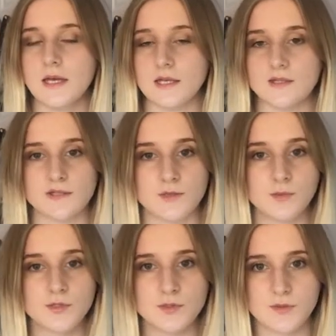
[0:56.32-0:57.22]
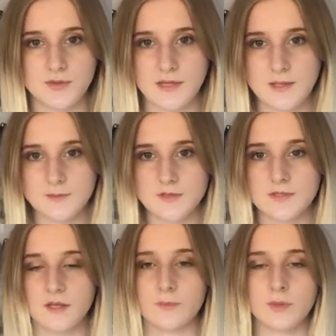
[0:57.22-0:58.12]
it's a nautical theme, so it's
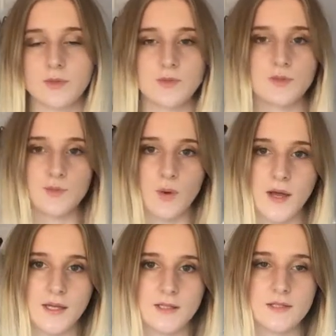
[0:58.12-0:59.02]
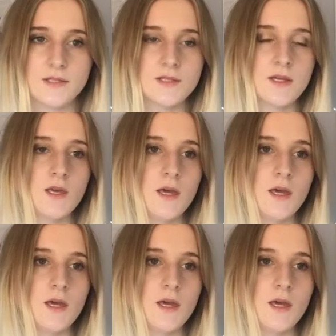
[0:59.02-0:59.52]
kind of blues, whites,